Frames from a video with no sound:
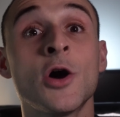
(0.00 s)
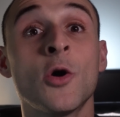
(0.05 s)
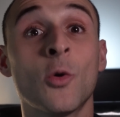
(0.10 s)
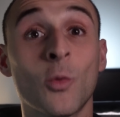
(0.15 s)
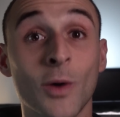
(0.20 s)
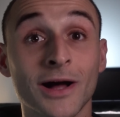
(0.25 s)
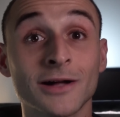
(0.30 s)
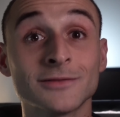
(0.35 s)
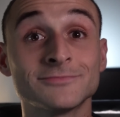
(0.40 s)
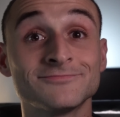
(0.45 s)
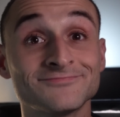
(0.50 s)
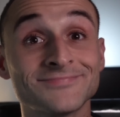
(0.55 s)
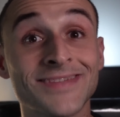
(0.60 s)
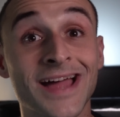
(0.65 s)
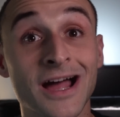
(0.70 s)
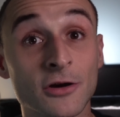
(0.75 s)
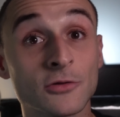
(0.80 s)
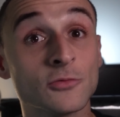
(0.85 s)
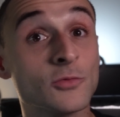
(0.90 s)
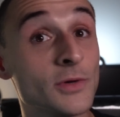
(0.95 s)
Well,
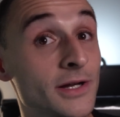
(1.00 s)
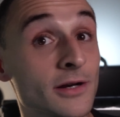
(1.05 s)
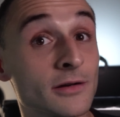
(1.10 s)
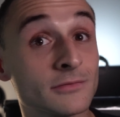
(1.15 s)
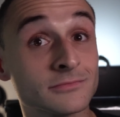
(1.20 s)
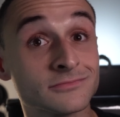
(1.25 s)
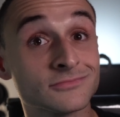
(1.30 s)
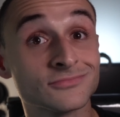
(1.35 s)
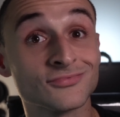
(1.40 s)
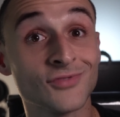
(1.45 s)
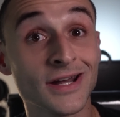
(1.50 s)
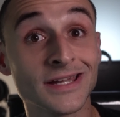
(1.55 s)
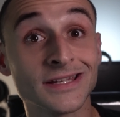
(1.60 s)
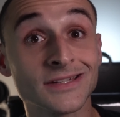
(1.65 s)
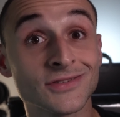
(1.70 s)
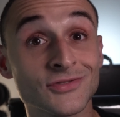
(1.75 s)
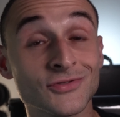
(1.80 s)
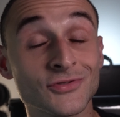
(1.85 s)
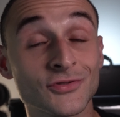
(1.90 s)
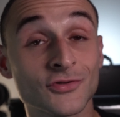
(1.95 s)
now we're ready
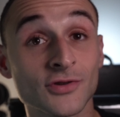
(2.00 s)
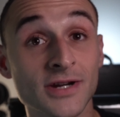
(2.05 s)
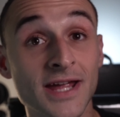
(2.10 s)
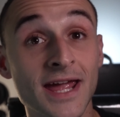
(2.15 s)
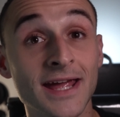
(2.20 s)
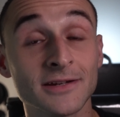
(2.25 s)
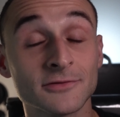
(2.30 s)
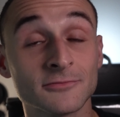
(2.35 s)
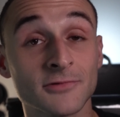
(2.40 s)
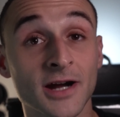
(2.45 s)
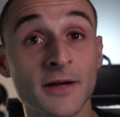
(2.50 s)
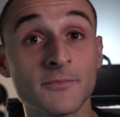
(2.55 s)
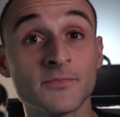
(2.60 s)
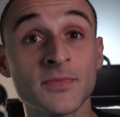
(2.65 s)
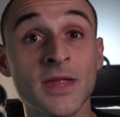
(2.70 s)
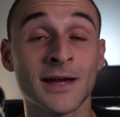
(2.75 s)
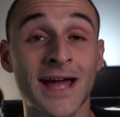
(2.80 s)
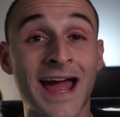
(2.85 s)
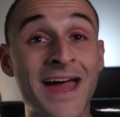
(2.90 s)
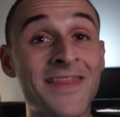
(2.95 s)
to create,
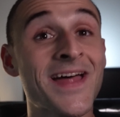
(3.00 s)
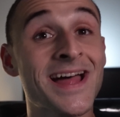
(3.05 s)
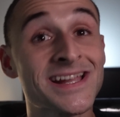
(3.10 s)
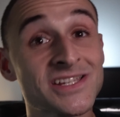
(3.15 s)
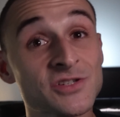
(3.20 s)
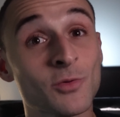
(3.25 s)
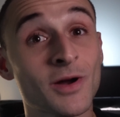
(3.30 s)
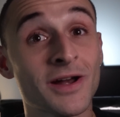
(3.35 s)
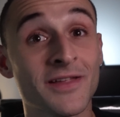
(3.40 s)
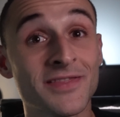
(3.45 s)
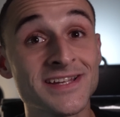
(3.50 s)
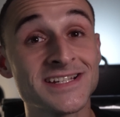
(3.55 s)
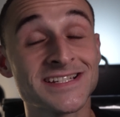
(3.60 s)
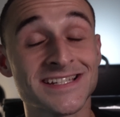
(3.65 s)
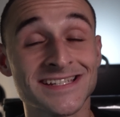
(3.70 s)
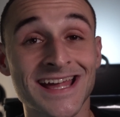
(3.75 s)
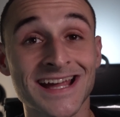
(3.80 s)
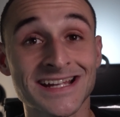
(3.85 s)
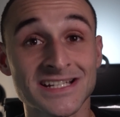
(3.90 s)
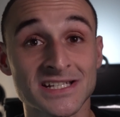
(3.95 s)
right? And that's where these
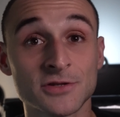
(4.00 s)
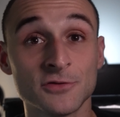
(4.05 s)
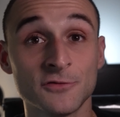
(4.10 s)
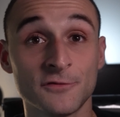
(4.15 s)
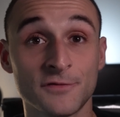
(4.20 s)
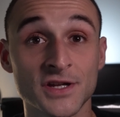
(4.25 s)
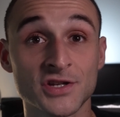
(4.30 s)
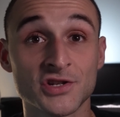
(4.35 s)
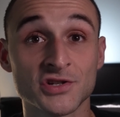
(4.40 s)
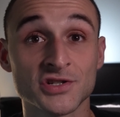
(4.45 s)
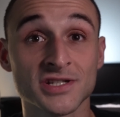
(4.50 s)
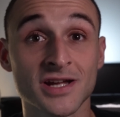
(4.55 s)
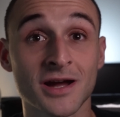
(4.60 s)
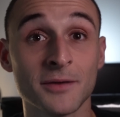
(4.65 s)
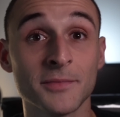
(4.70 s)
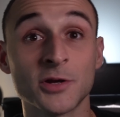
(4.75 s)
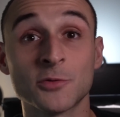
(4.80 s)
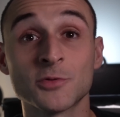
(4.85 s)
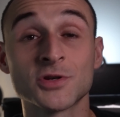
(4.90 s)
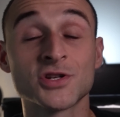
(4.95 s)
next two features
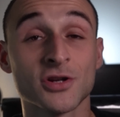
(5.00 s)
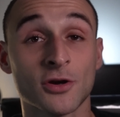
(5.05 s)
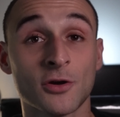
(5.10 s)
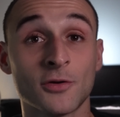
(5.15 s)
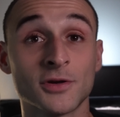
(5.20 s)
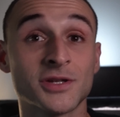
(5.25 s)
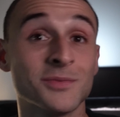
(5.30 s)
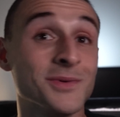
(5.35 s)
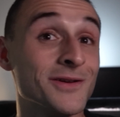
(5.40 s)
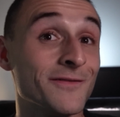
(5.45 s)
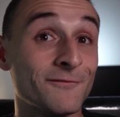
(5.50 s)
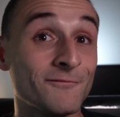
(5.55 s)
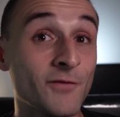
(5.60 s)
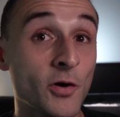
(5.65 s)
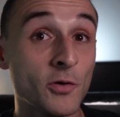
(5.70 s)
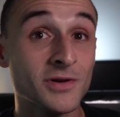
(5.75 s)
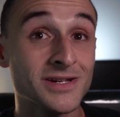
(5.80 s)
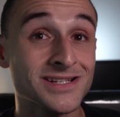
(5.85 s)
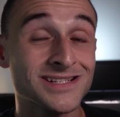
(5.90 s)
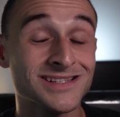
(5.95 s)
come in, which are going to be
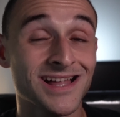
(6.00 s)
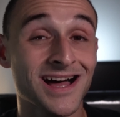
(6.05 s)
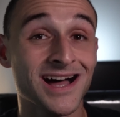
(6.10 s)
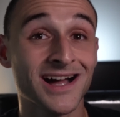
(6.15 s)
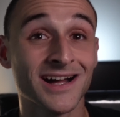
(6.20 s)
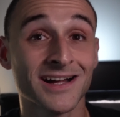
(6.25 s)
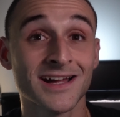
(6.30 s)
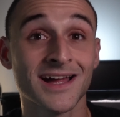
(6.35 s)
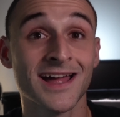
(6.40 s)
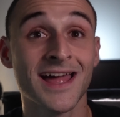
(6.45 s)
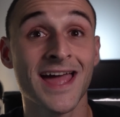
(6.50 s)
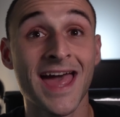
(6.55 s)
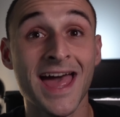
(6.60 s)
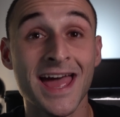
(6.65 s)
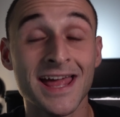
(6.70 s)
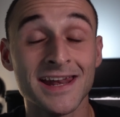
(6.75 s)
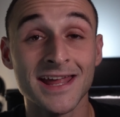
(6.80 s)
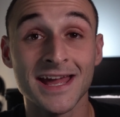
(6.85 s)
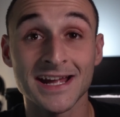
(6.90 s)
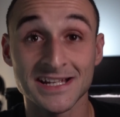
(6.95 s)
focus lock
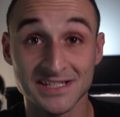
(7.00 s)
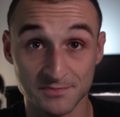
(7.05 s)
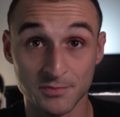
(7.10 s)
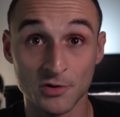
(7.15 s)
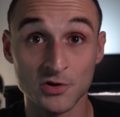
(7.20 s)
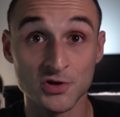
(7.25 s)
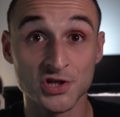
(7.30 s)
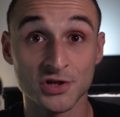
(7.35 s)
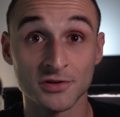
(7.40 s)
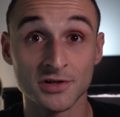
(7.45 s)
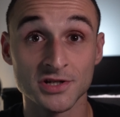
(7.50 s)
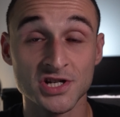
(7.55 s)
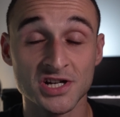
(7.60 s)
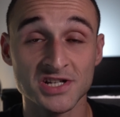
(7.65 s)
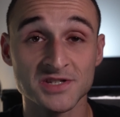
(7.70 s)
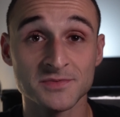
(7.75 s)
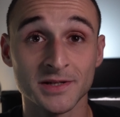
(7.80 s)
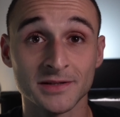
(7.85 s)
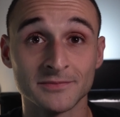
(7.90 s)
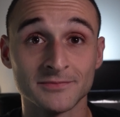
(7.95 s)
and exposure
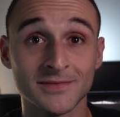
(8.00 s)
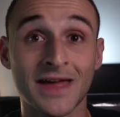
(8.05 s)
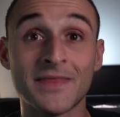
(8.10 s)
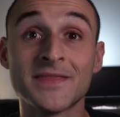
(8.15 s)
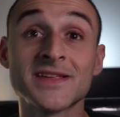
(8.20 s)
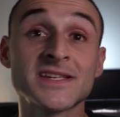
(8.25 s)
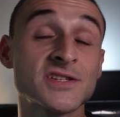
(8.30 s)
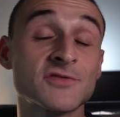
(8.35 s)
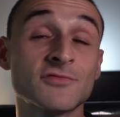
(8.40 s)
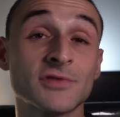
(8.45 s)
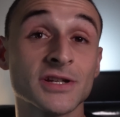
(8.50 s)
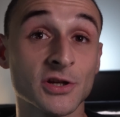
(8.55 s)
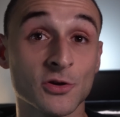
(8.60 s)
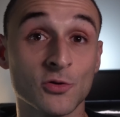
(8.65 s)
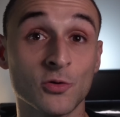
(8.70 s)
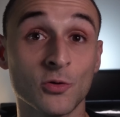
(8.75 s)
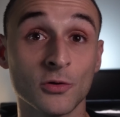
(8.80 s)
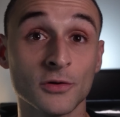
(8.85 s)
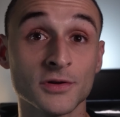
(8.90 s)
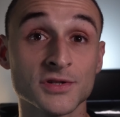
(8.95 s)
adjustment. And this is really
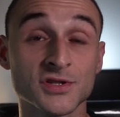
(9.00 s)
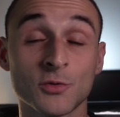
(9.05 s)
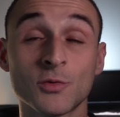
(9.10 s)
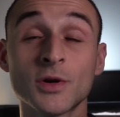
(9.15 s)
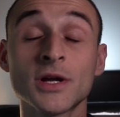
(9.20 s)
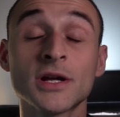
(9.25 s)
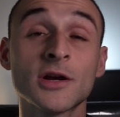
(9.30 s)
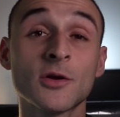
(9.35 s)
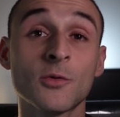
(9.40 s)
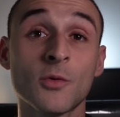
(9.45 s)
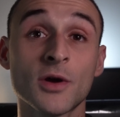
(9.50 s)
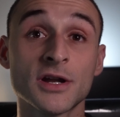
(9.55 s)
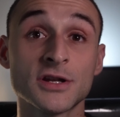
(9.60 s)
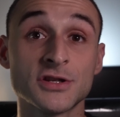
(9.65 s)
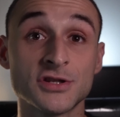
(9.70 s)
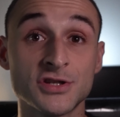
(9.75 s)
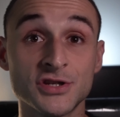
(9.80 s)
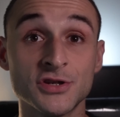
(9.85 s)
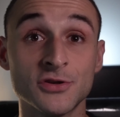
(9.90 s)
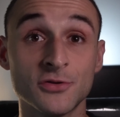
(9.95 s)
cool. So what you're gonna wanna
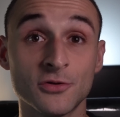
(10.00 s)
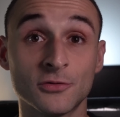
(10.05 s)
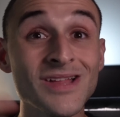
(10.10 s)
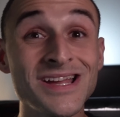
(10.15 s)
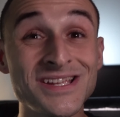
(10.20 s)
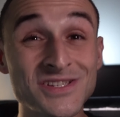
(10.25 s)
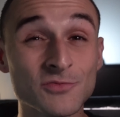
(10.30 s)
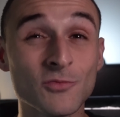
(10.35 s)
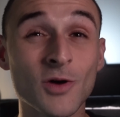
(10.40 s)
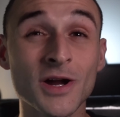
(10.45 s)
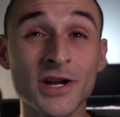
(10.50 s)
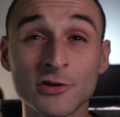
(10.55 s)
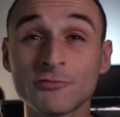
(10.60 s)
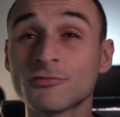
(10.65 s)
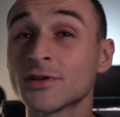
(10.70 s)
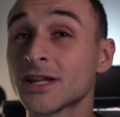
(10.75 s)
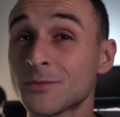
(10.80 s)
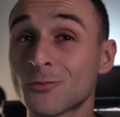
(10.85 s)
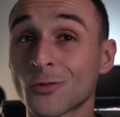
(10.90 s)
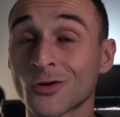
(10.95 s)
do is, when you're
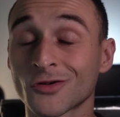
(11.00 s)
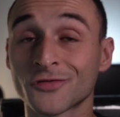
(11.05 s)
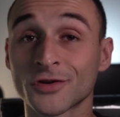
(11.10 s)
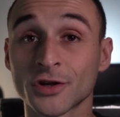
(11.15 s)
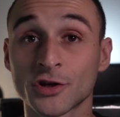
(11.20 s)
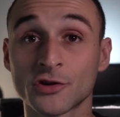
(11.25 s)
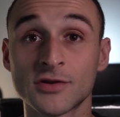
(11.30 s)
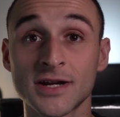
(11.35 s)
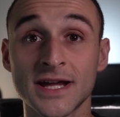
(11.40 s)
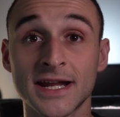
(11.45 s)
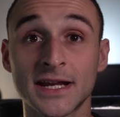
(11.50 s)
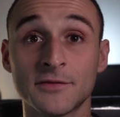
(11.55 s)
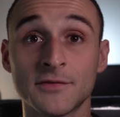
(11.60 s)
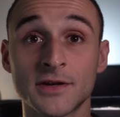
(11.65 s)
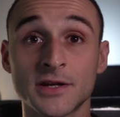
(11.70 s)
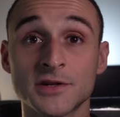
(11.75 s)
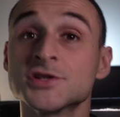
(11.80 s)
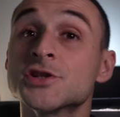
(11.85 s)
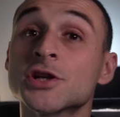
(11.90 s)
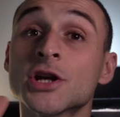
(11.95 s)
really more for creating
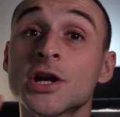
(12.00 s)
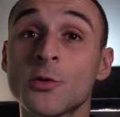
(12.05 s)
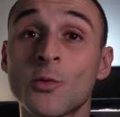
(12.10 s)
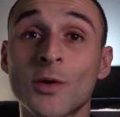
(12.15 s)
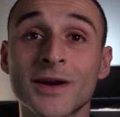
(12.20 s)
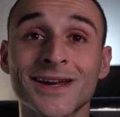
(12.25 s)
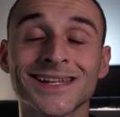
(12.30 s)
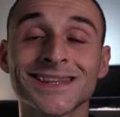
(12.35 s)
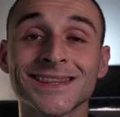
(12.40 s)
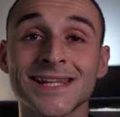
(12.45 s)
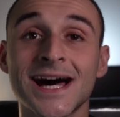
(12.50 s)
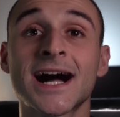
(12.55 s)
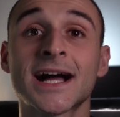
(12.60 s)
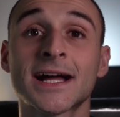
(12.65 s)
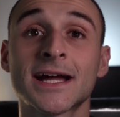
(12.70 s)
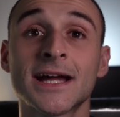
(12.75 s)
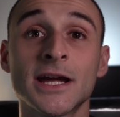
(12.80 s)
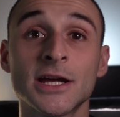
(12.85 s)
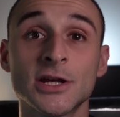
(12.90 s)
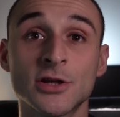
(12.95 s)
videos, you're gonna wanna
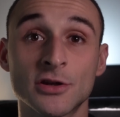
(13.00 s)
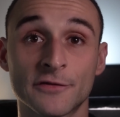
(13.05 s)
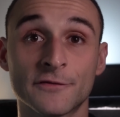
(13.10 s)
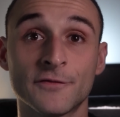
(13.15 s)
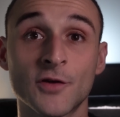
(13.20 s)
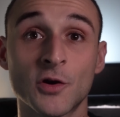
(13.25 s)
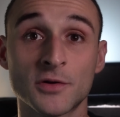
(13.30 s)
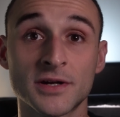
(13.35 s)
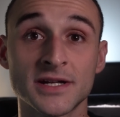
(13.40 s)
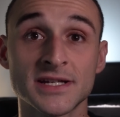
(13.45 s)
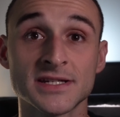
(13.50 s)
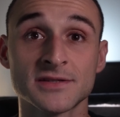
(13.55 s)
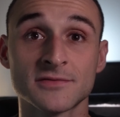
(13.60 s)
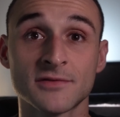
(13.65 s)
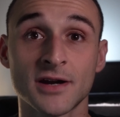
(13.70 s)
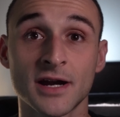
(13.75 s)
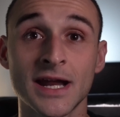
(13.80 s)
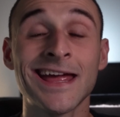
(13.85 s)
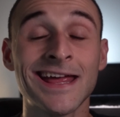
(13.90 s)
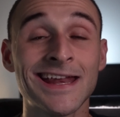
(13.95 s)
lock your focus,
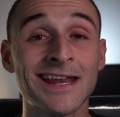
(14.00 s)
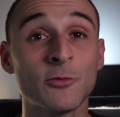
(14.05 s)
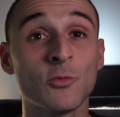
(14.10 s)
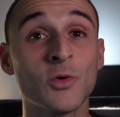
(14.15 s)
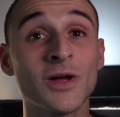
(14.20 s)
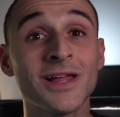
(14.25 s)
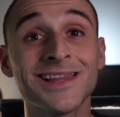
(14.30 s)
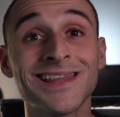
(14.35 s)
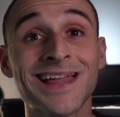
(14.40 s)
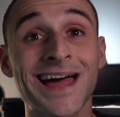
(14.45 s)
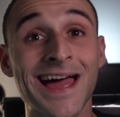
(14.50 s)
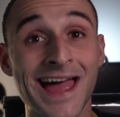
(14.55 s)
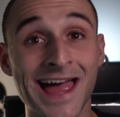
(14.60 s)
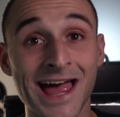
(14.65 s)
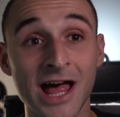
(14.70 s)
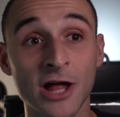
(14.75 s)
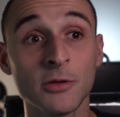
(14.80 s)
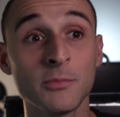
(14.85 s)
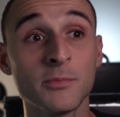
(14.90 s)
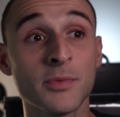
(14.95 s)
right? It will
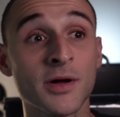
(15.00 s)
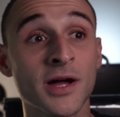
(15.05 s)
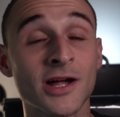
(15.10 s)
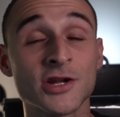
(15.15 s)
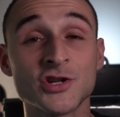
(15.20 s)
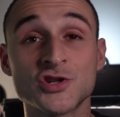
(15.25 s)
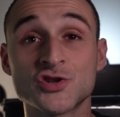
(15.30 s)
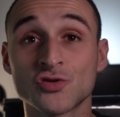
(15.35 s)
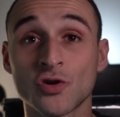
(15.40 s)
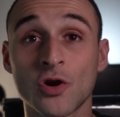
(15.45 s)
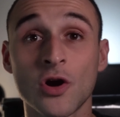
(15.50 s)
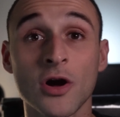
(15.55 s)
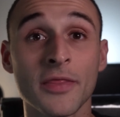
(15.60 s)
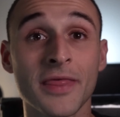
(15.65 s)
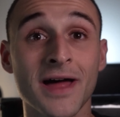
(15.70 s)
help draw